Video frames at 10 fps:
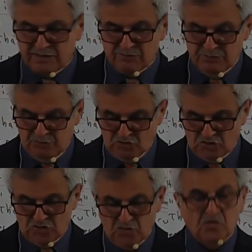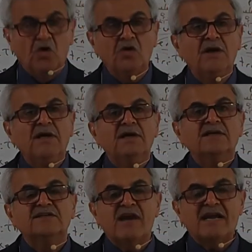books for
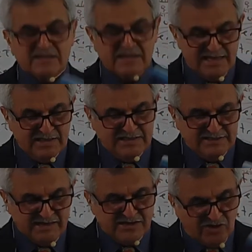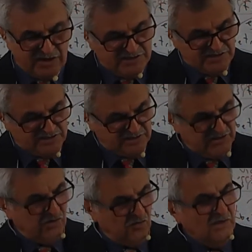grade 9s,
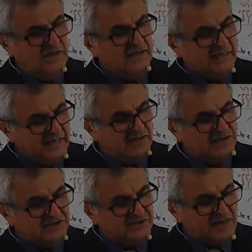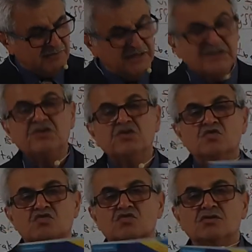English grammar in
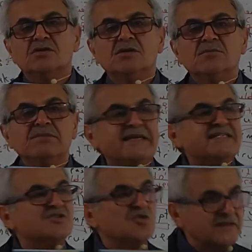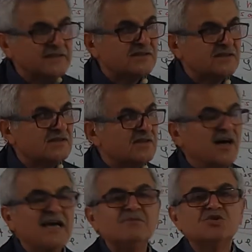use. Please do it.
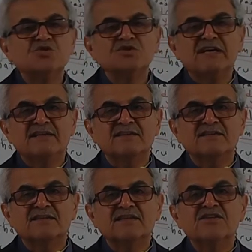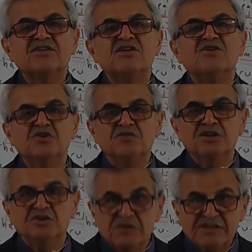I am sure that you will
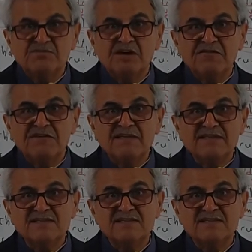do it, my friends,